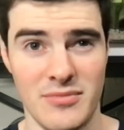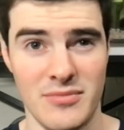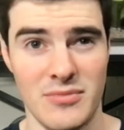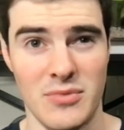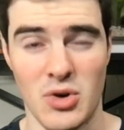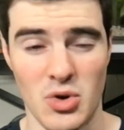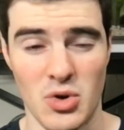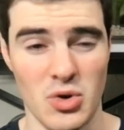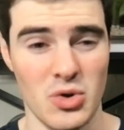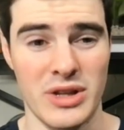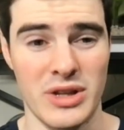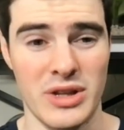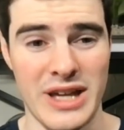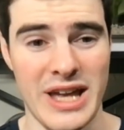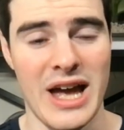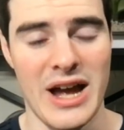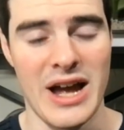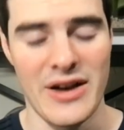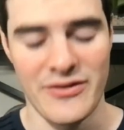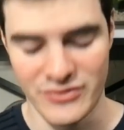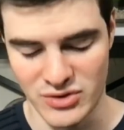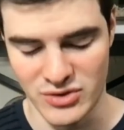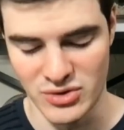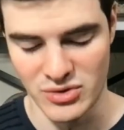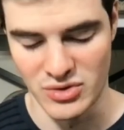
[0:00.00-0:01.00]
early
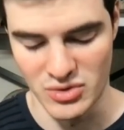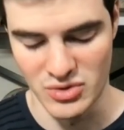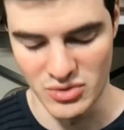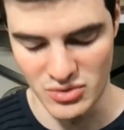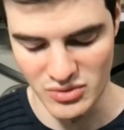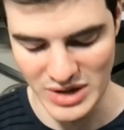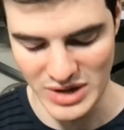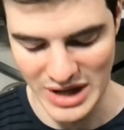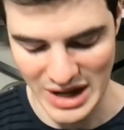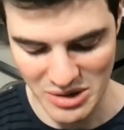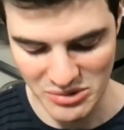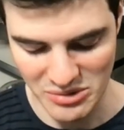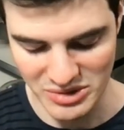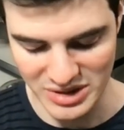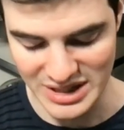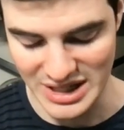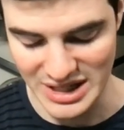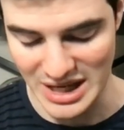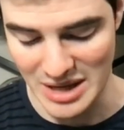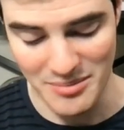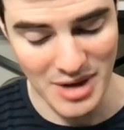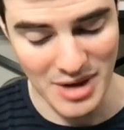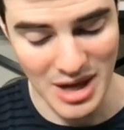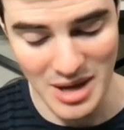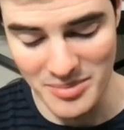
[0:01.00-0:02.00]
afternoon, I would
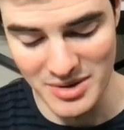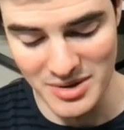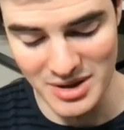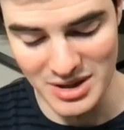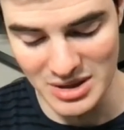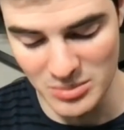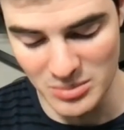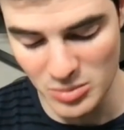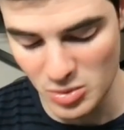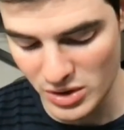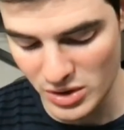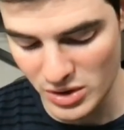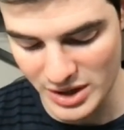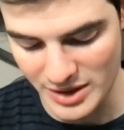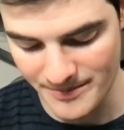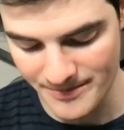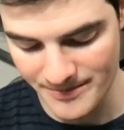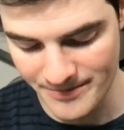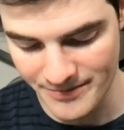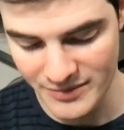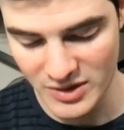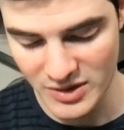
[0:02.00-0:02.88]
say, maybe in the morning.